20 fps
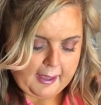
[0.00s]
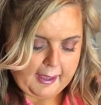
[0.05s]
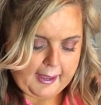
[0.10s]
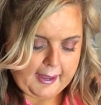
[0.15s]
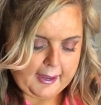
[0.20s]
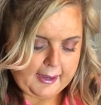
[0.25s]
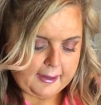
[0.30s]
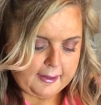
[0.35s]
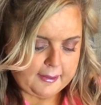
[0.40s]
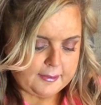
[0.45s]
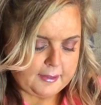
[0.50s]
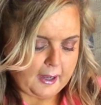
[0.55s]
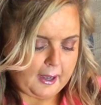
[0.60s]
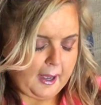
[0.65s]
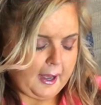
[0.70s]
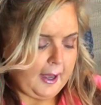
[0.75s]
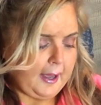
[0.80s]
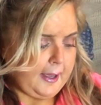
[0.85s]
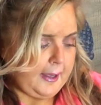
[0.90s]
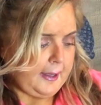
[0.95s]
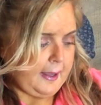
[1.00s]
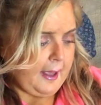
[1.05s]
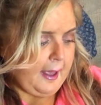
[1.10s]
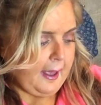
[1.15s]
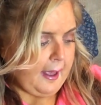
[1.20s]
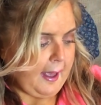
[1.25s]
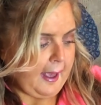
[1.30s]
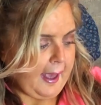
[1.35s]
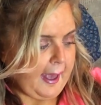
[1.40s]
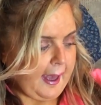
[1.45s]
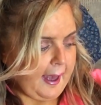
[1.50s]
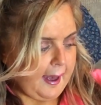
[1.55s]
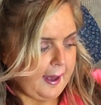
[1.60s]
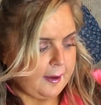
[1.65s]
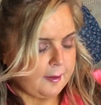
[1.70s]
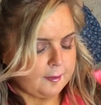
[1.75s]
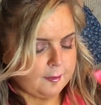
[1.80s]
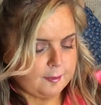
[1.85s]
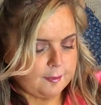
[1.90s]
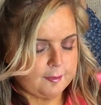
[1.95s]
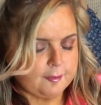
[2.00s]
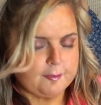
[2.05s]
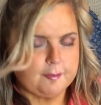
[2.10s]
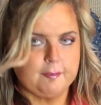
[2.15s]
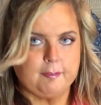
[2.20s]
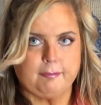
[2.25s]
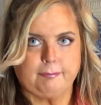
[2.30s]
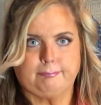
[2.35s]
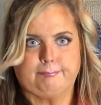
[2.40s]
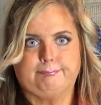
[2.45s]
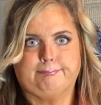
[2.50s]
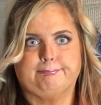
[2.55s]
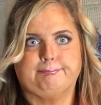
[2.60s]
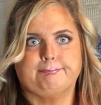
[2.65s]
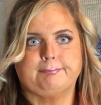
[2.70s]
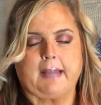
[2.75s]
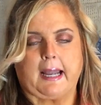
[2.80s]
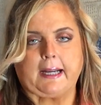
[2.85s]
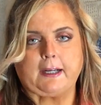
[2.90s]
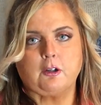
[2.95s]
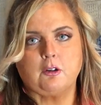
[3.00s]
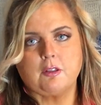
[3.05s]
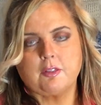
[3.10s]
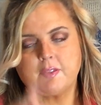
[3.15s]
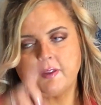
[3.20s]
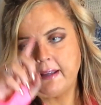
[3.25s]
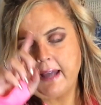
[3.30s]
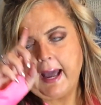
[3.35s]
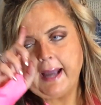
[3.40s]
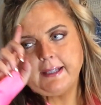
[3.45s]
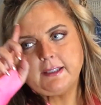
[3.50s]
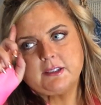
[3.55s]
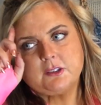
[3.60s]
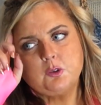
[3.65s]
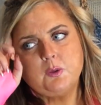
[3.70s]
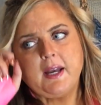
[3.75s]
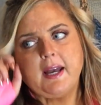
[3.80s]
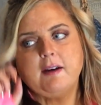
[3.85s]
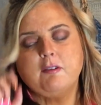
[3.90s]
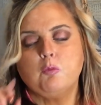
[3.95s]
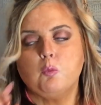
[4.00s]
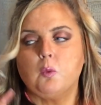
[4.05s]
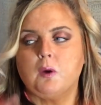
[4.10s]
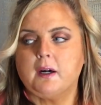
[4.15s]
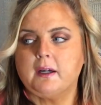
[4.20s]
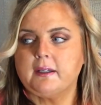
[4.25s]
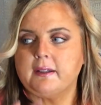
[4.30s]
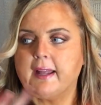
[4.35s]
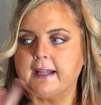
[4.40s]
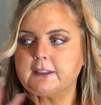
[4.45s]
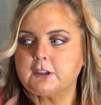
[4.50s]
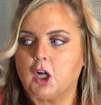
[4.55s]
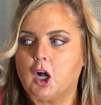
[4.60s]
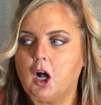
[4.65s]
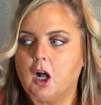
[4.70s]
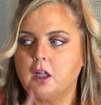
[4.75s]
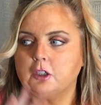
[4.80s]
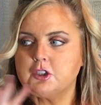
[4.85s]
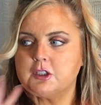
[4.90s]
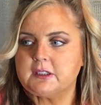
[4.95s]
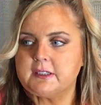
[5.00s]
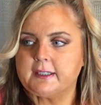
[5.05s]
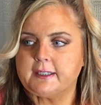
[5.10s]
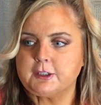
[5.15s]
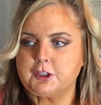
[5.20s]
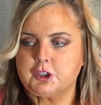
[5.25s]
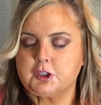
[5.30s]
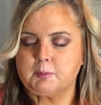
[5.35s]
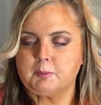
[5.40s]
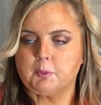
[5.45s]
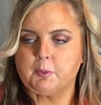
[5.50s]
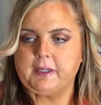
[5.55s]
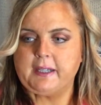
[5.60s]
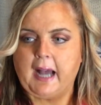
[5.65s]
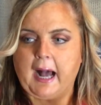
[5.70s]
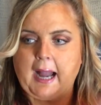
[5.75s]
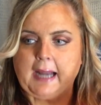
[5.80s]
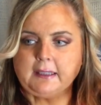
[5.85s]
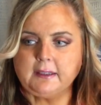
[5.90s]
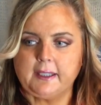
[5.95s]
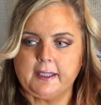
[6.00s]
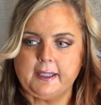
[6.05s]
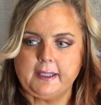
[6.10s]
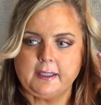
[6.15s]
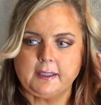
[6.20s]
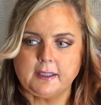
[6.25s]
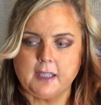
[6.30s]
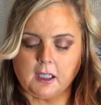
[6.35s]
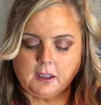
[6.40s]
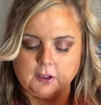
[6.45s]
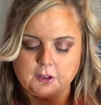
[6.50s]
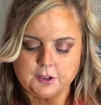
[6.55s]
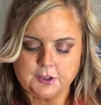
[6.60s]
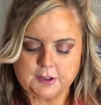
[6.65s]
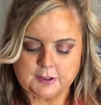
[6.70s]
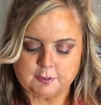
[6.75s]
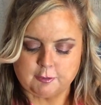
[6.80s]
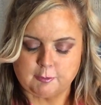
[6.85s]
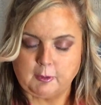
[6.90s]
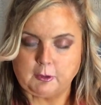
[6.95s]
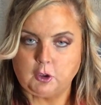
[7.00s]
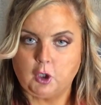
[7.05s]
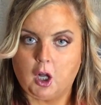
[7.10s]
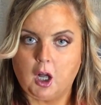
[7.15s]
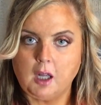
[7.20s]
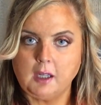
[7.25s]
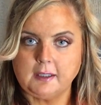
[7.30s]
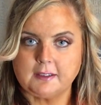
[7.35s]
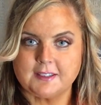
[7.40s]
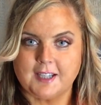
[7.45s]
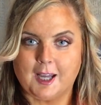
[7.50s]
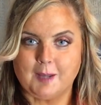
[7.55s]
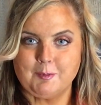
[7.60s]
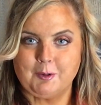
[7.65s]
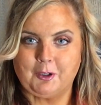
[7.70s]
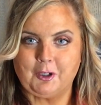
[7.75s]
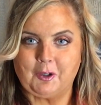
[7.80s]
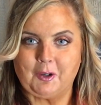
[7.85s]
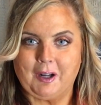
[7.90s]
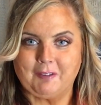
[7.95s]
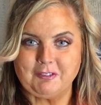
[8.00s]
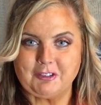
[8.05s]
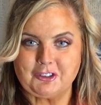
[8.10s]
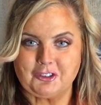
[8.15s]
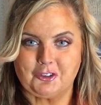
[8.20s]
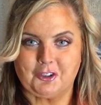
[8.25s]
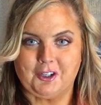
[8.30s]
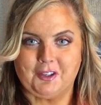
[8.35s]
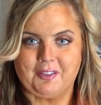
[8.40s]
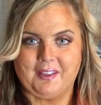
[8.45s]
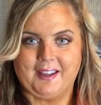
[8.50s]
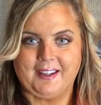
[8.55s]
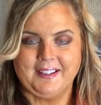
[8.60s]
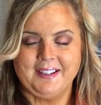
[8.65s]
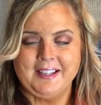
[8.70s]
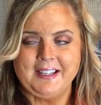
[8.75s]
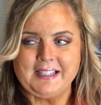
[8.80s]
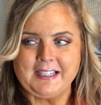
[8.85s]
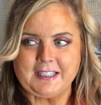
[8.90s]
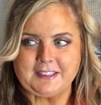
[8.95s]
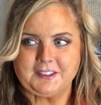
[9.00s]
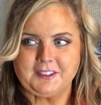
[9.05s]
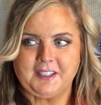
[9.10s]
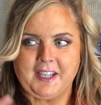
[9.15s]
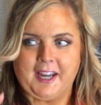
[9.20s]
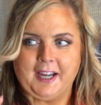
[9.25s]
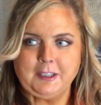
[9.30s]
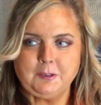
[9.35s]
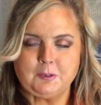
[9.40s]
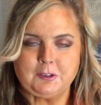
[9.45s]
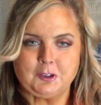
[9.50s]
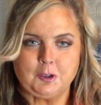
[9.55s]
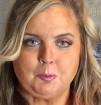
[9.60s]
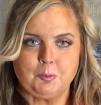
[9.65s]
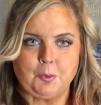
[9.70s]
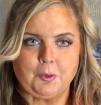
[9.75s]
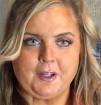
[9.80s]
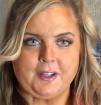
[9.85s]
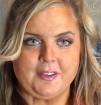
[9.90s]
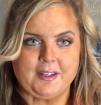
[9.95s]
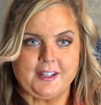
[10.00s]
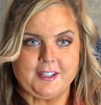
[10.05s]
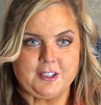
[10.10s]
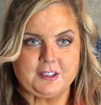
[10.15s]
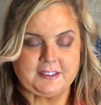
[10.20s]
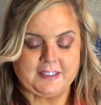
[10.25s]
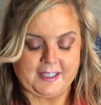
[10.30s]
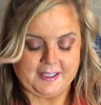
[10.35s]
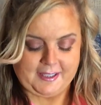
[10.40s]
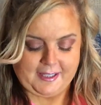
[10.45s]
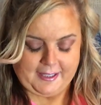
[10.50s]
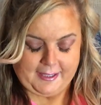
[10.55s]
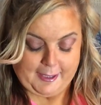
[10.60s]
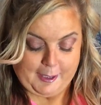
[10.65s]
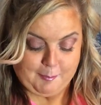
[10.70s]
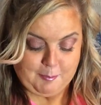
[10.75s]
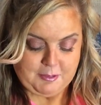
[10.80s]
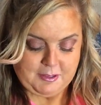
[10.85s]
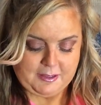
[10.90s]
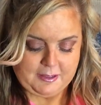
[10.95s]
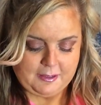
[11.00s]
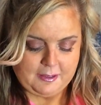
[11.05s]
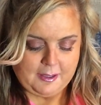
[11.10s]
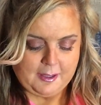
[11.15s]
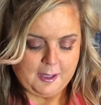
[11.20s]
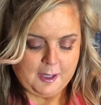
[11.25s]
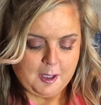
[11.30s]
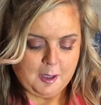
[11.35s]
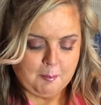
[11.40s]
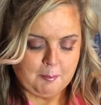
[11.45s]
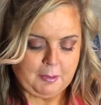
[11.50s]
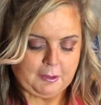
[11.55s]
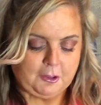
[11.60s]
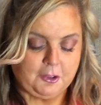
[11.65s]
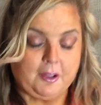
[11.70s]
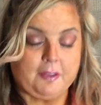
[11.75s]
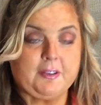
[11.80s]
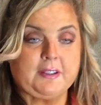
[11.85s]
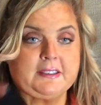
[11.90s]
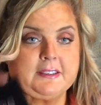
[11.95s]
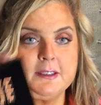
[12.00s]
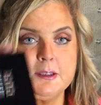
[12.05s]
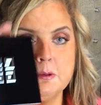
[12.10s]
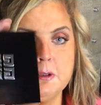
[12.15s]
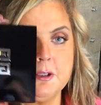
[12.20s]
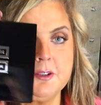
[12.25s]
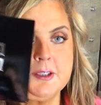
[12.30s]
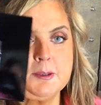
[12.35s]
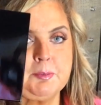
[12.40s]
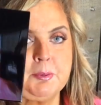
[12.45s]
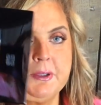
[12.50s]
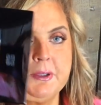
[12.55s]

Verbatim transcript: And I have I don't think I do have one that's all just like a shimmery highlight colors from a long time ago. I'll have to show you that because the case was so pretty that I just kind of I kept it. But this is look at this